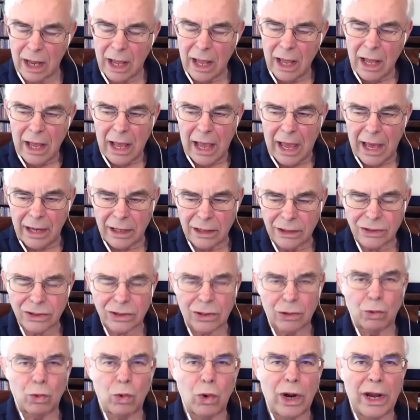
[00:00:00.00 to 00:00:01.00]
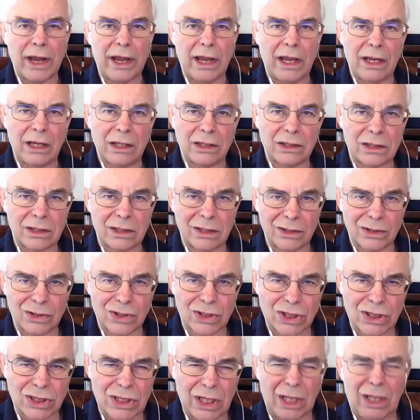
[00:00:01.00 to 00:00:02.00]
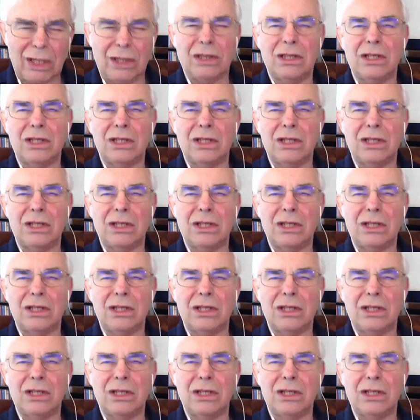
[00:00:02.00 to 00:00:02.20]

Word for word: and it's a way to seed